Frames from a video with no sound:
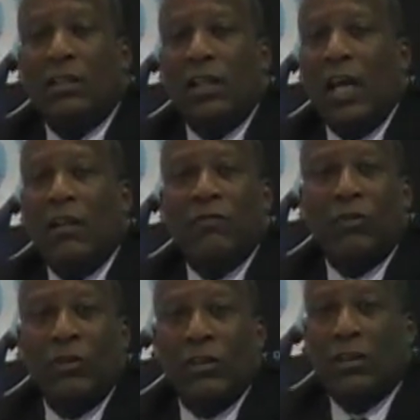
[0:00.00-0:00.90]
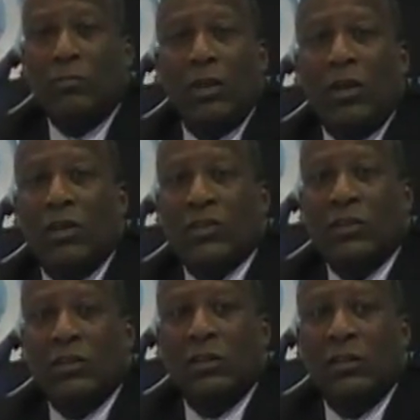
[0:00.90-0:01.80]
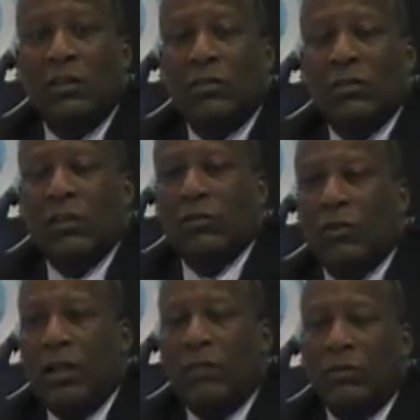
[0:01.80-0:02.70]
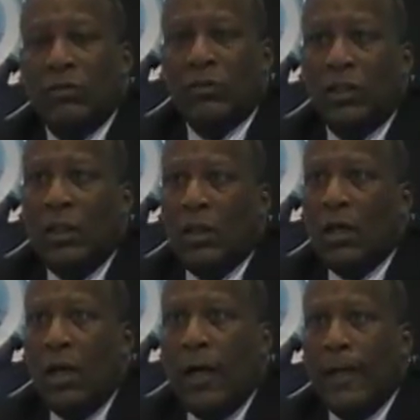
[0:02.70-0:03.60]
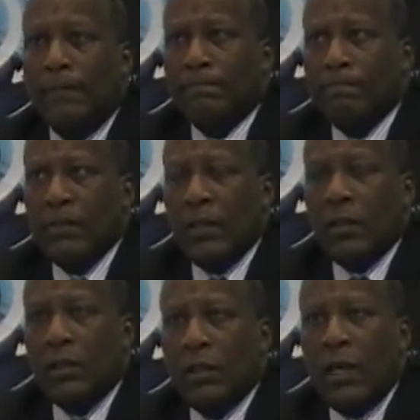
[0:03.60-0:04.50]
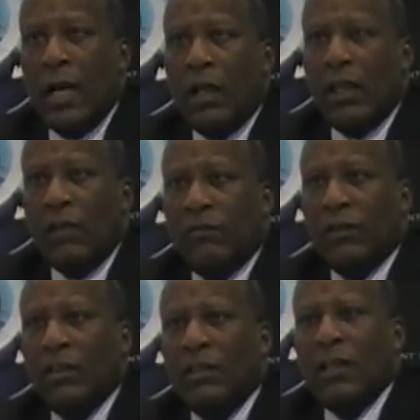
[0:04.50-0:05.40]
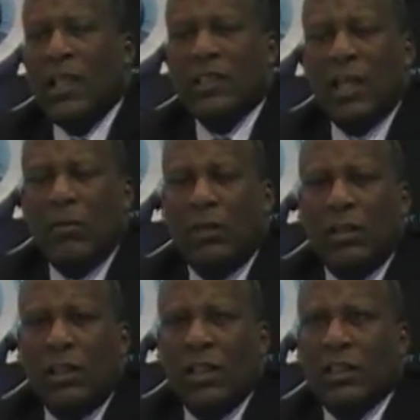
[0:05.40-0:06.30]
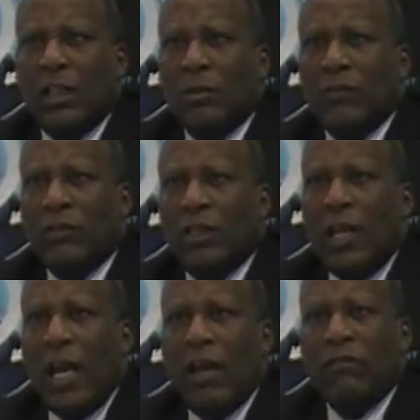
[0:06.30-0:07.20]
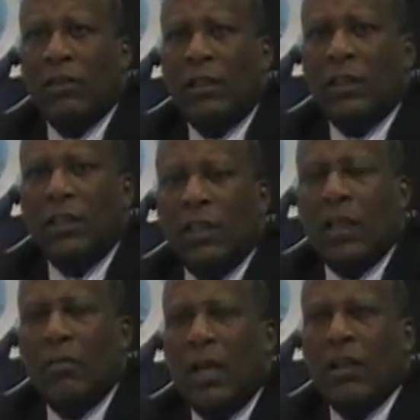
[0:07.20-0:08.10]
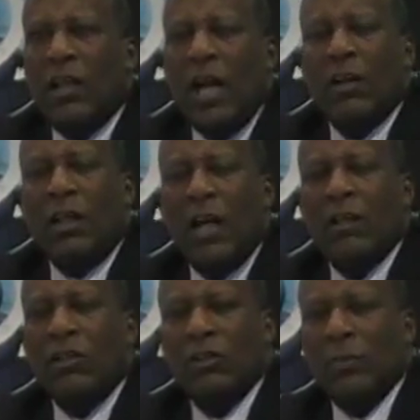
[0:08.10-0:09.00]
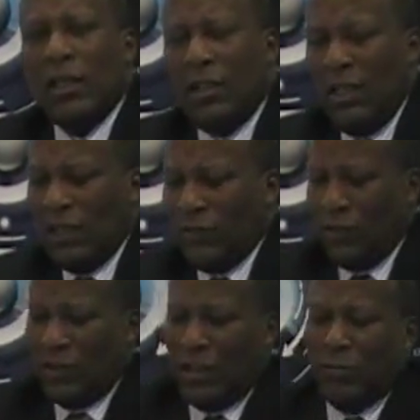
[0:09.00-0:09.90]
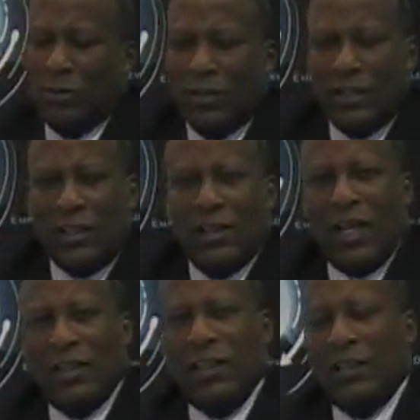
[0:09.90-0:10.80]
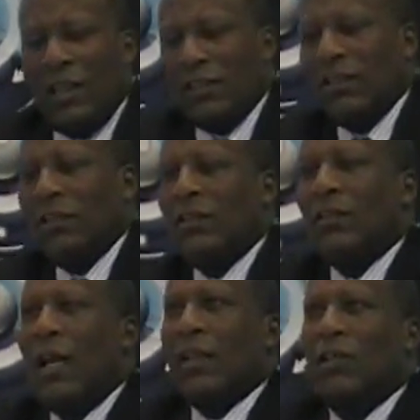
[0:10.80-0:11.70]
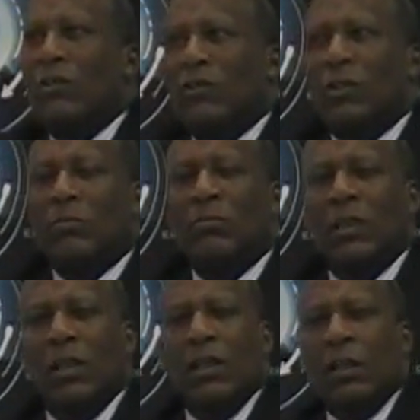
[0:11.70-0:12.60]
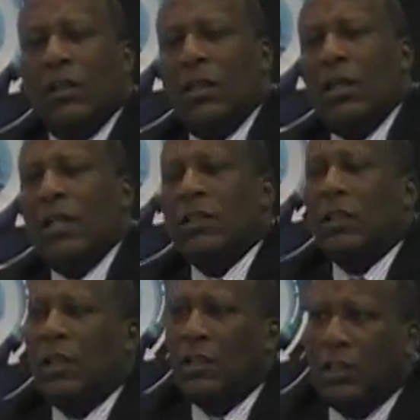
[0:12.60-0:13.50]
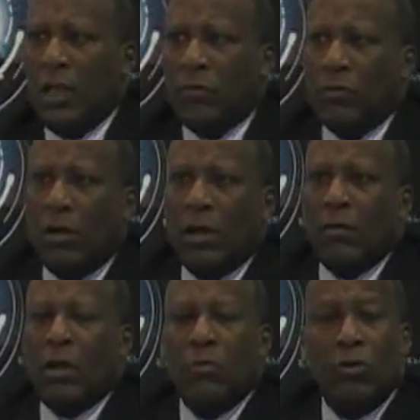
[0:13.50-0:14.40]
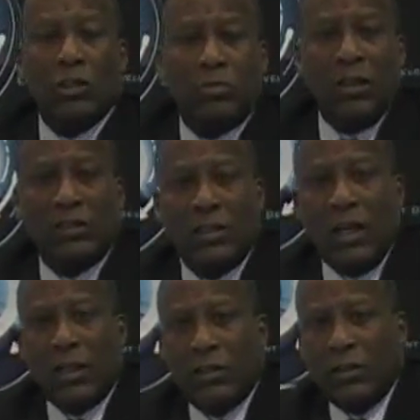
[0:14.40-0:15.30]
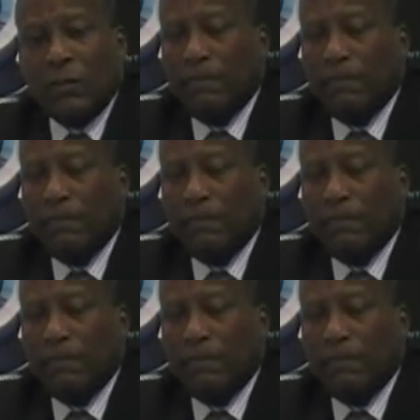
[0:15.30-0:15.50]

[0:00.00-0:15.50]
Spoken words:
California to Boston through the travels. Now, if let's say I'm an athlete, and I'll use my kids for example because I think I can use them as a good example. My boys play soccer.